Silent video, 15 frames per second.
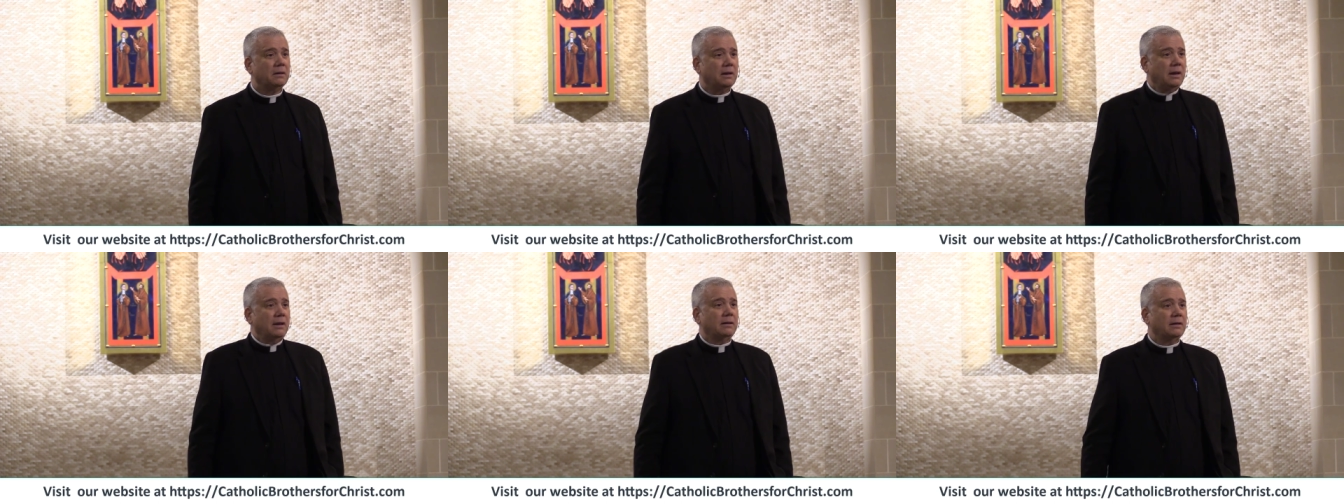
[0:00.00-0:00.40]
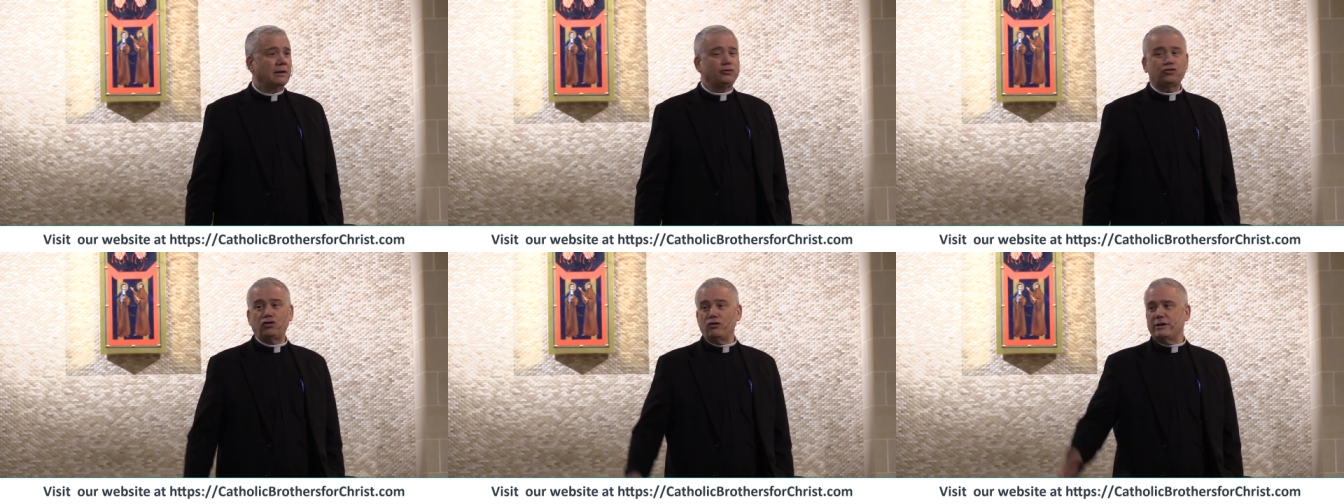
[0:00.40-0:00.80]
Huh?
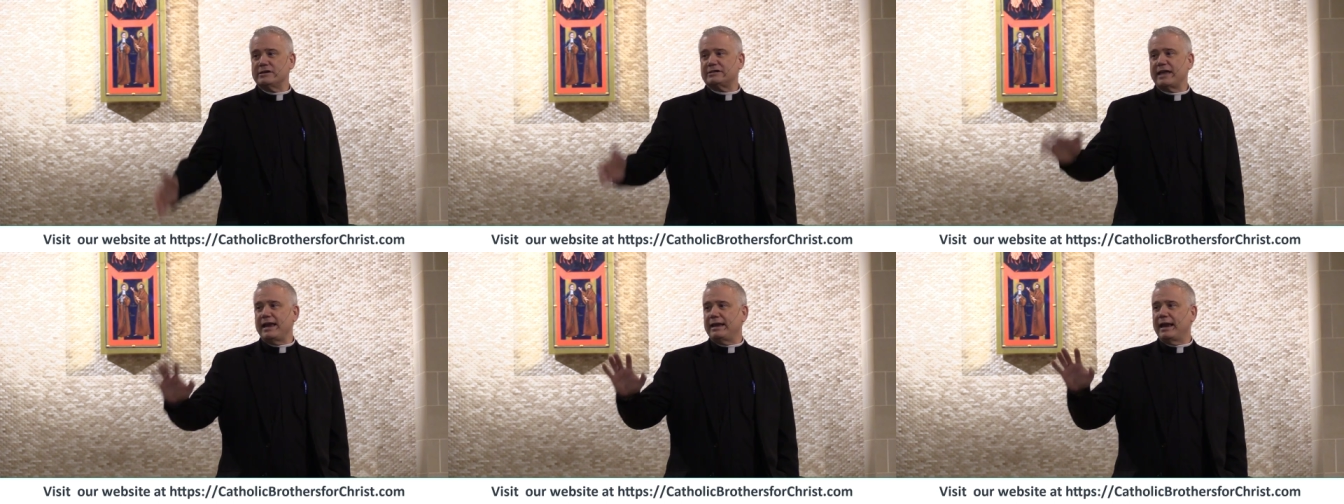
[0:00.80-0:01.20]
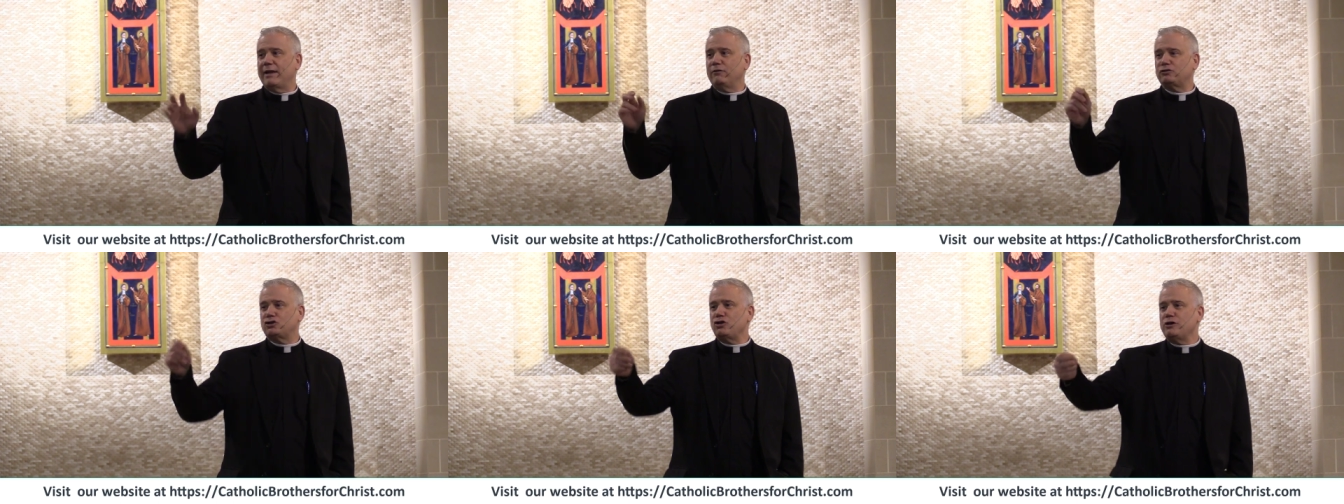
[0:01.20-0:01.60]
As soon as they
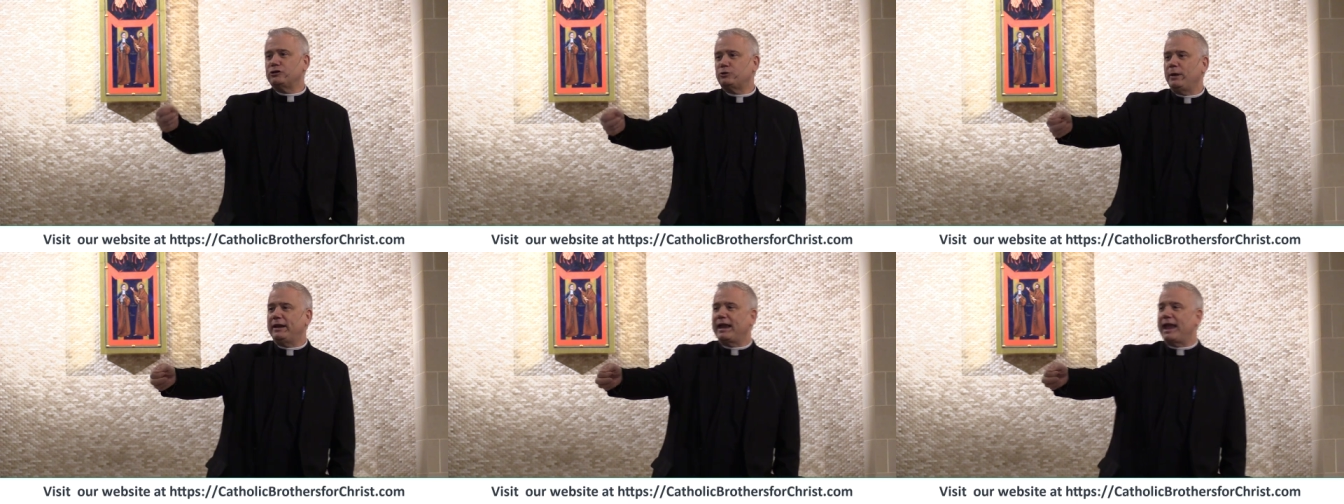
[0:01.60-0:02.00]
get, as soon as we